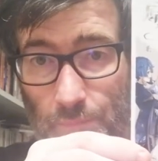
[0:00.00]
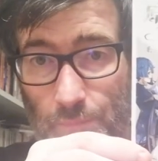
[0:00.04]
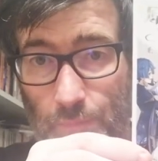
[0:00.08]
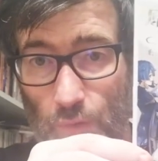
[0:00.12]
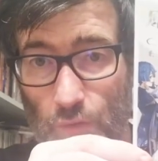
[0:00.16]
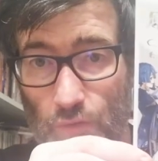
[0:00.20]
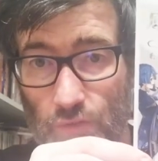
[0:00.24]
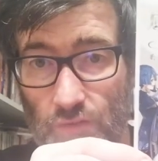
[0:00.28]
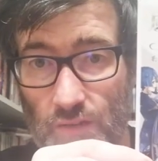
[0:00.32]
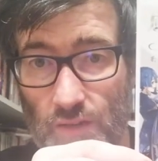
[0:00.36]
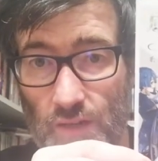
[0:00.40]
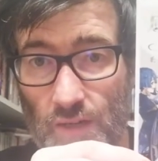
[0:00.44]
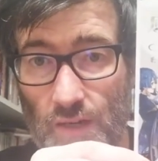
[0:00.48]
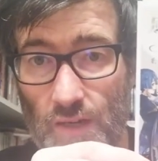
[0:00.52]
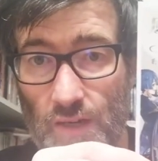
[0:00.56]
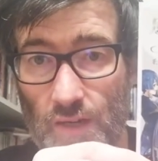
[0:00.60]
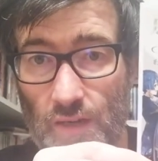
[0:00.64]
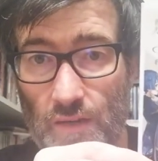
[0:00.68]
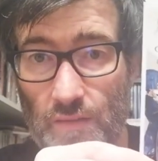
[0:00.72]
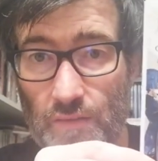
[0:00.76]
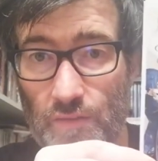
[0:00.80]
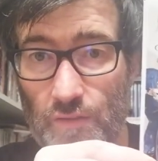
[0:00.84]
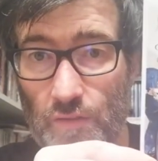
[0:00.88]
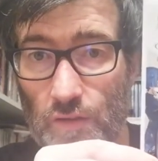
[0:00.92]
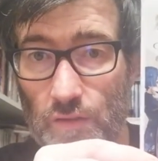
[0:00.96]

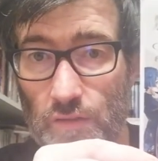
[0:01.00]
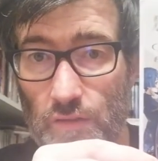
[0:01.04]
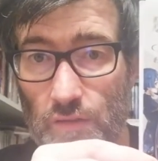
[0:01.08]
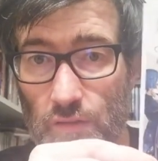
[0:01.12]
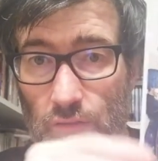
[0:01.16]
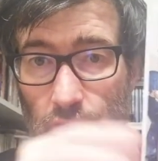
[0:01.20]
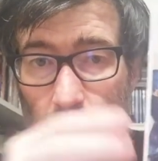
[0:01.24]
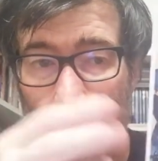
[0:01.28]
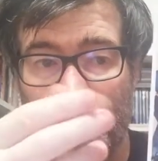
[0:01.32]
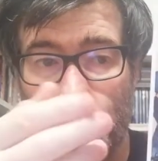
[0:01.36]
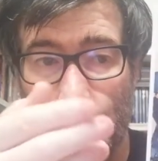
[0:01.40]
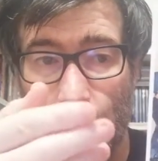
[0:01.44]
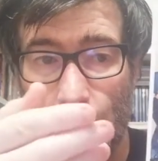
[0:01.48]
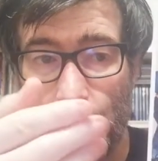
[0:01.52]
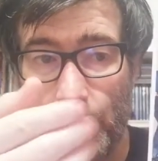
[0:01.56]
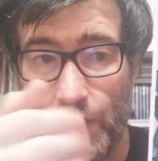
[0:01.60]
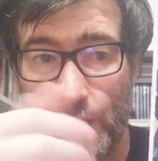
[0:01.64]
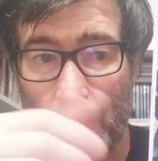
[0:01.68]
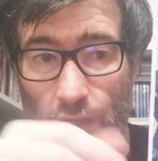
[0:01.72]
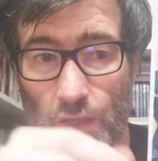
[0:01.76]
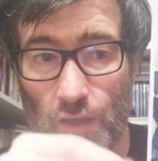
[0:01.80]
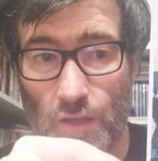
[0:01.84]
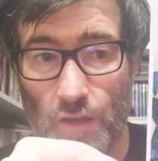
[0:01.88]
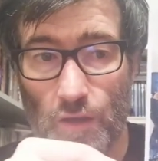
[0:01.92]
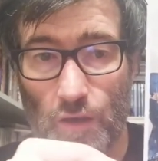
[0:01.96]
postcard, not
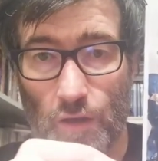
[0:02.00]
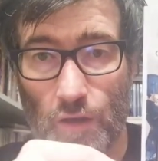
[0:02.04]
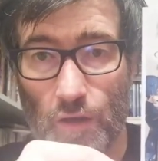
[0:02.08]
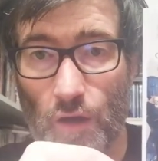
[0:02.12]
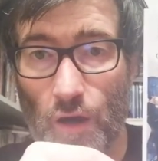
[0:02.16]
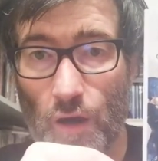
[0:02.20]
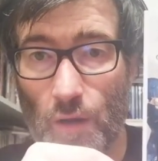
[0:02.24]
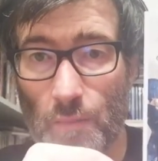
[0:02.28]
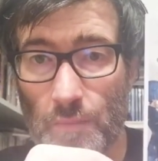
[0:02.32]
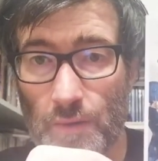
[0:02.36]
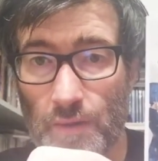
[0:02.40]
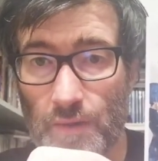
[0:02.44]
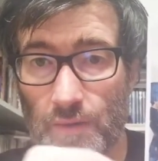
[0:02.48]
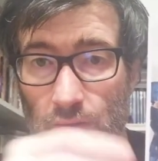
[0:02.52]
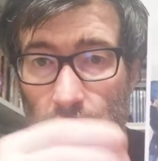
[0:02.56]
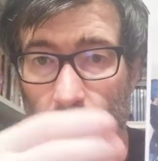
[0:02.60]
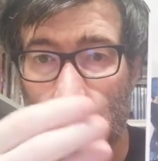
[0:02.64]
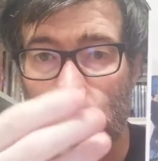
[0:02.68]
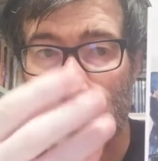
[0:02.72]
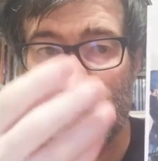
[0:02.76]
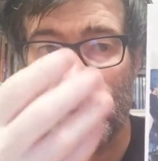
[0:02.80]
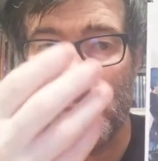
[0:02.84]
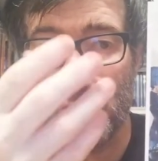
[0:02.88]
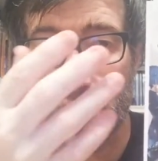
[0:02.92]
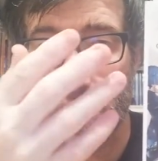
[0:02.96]
very common
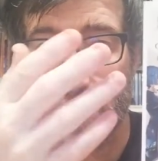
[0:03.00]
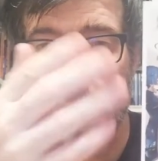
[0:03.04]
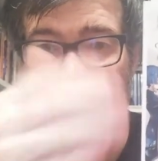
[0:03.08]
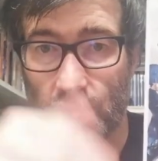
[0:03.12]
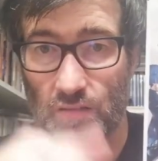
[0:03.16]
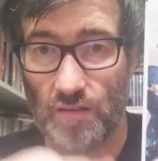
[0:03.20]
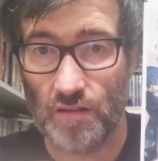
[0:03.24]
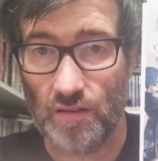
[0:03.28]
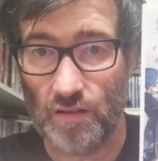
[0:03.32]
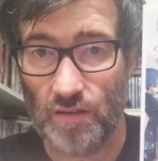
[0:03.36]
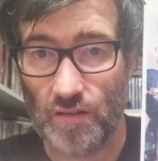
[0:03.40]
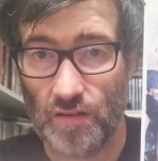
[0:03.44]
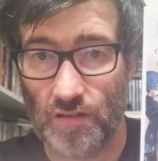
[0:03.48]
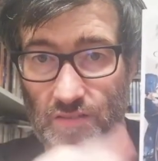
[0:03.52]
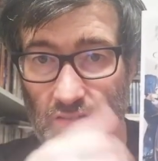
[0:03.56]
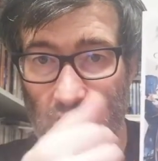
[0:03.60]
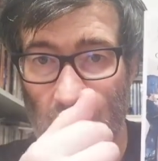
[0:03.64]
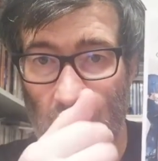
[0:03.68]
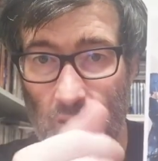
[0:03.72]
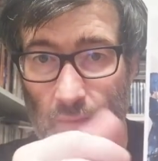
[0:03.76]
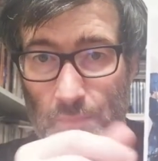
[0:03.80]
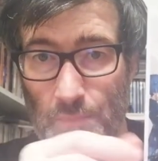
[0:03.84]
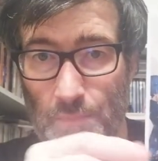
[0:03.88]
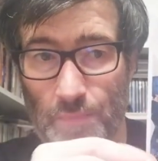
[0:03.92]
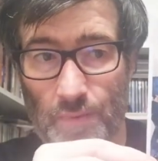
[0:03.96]
this
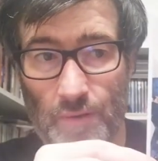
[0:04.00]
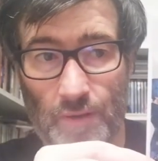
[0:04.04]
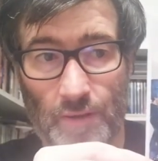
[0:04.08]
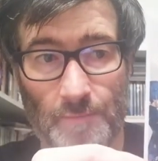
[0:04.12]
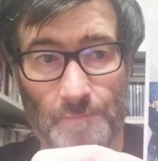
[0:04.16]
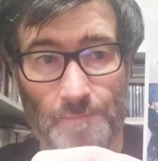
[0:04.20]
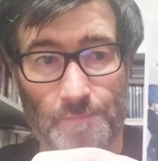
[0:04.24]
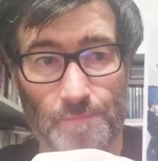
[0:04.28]
shape.